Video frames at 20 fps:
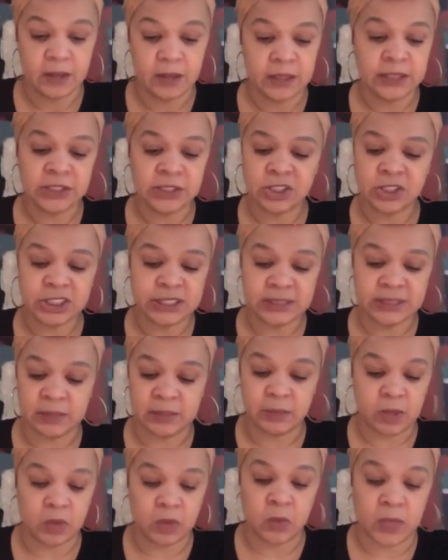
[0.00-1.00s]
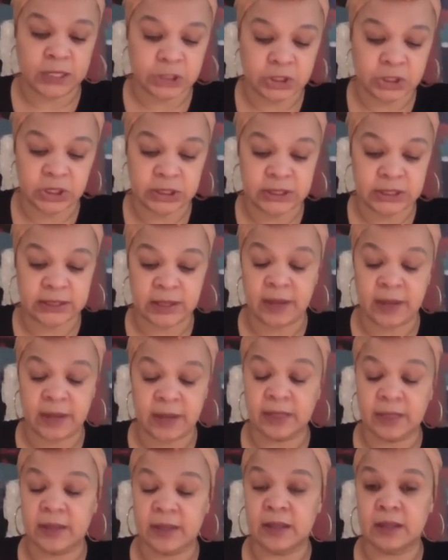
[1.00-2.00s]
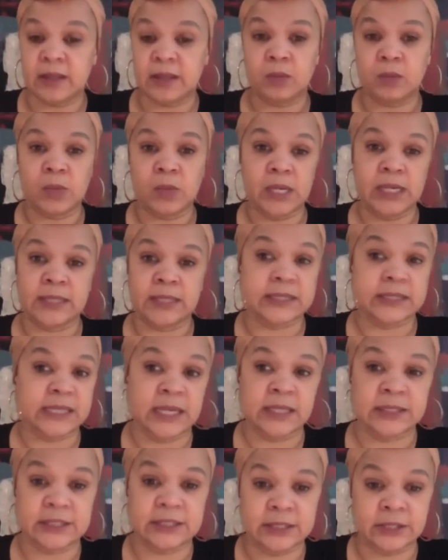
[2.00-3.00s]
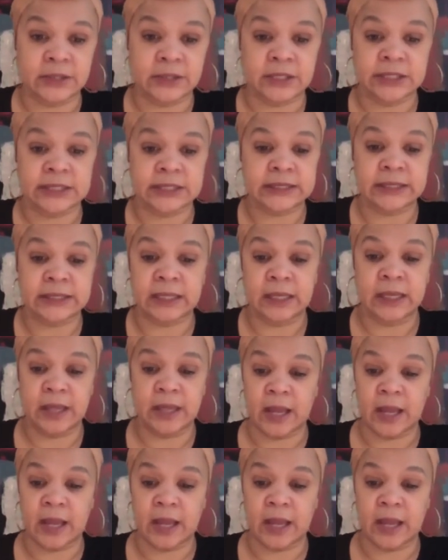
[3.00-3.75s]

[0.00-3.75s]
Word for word: These are just some of the questions that I think that we need to take seriously.